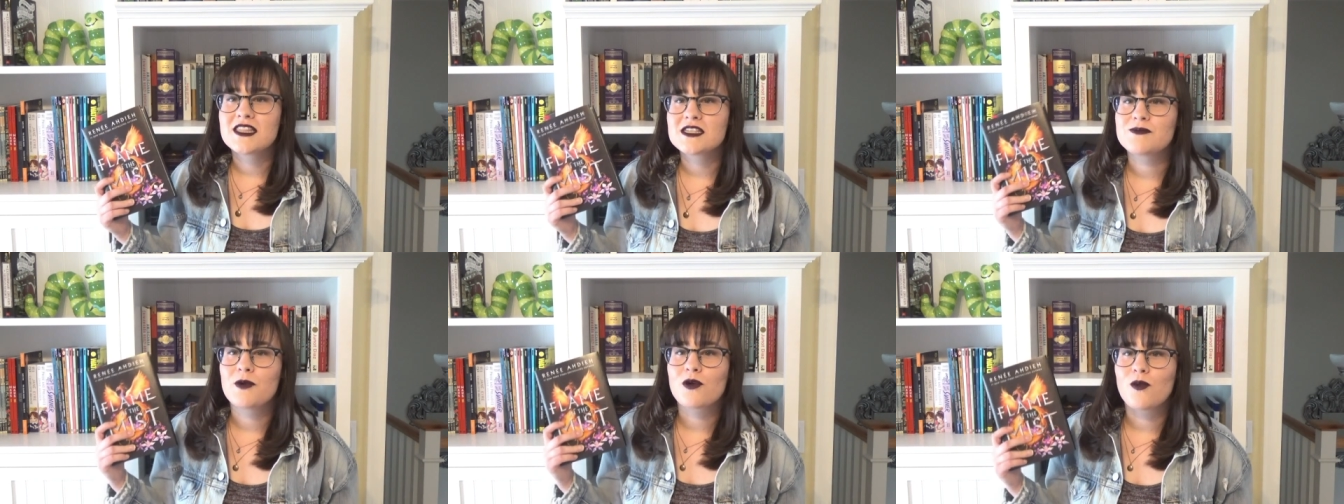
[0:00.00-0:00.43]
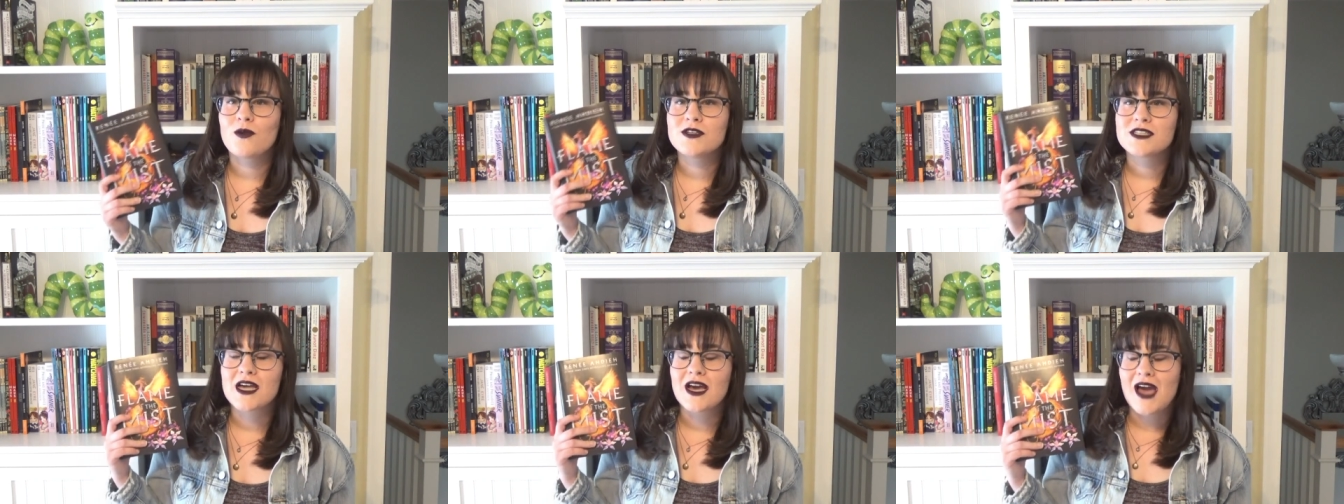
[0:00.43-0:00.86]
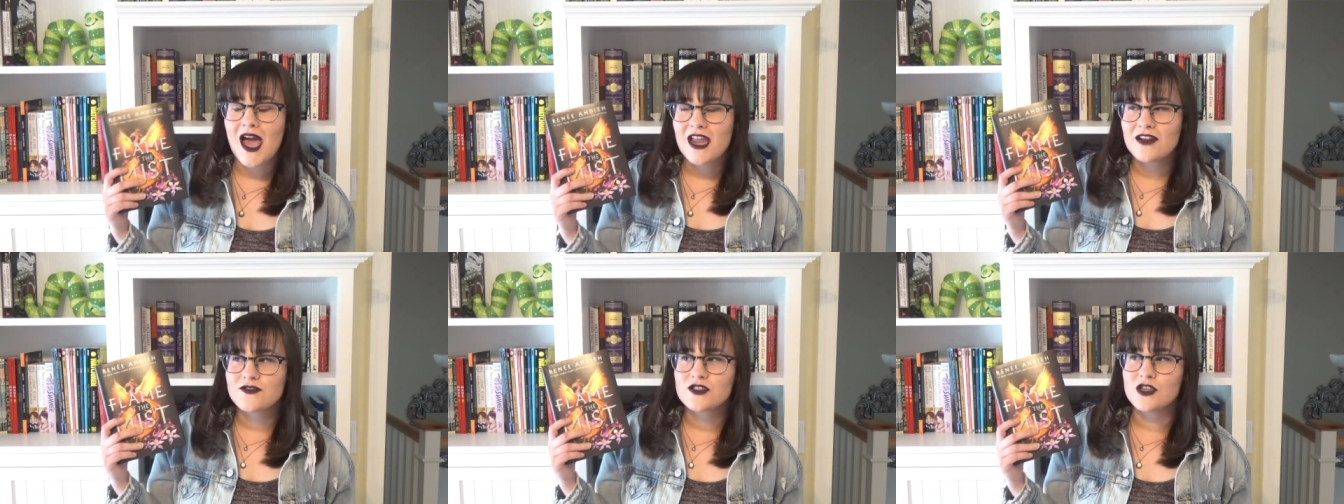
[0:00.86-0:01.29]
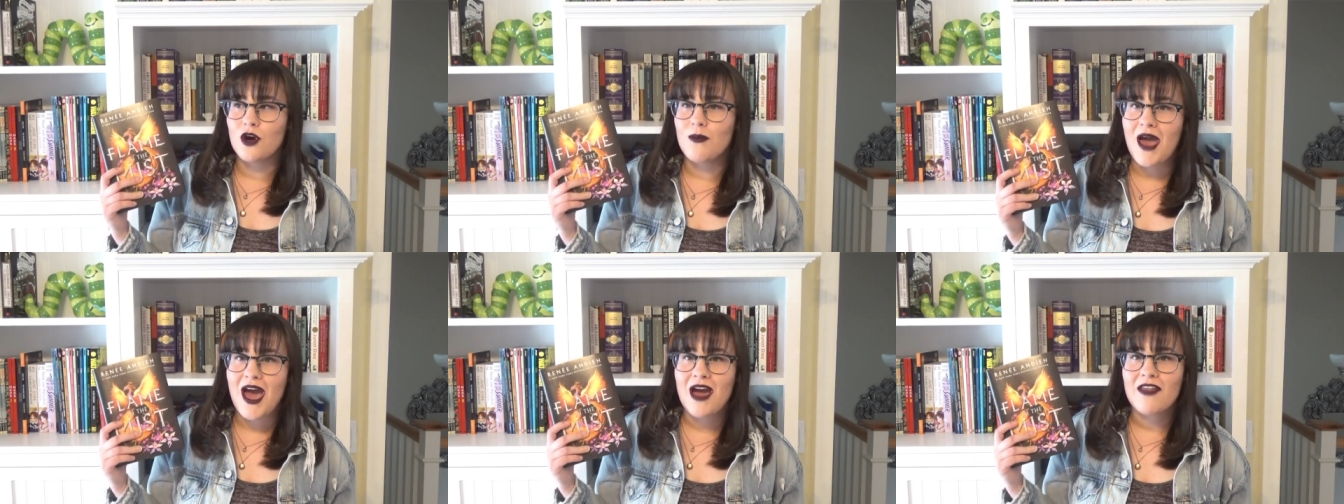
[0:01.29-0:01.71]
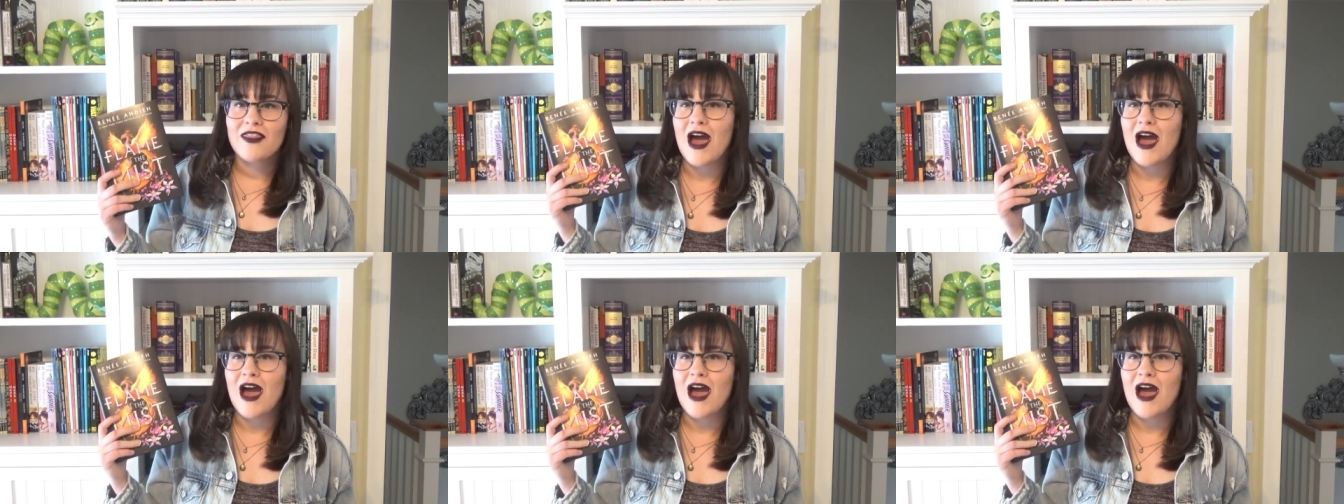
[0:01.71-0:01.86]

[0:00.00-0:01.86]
this book was kind of so bad.